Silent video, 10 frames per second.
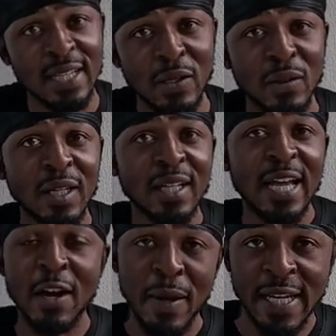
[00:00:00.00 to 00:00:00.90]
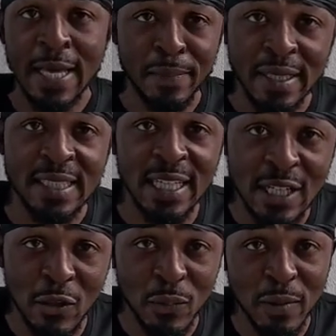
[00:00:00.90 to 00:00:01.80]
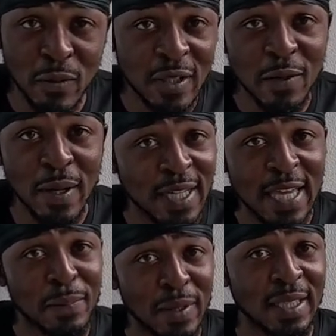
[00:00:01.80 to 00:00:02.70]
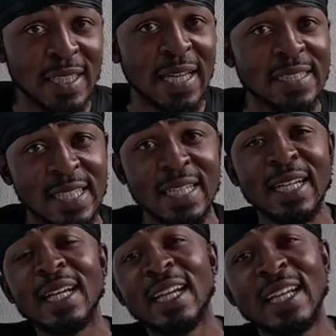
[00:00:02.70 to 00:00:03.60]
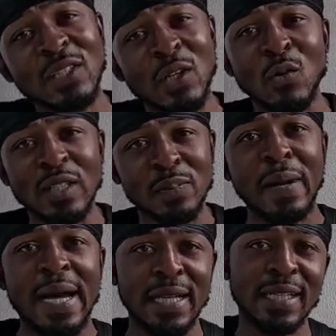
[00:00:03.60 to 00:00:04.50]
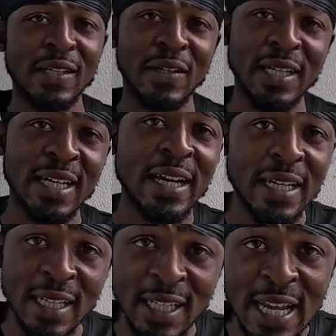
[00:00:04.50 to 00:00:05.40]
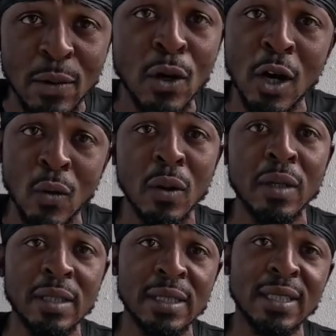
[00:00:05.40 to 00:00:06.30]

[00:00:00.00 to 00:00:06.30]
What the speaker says: You know, yeah. Everybody can't be CEO, people. Everybody can't be Jay-Z. It's only one spot. All right. Other than that, we're all workers.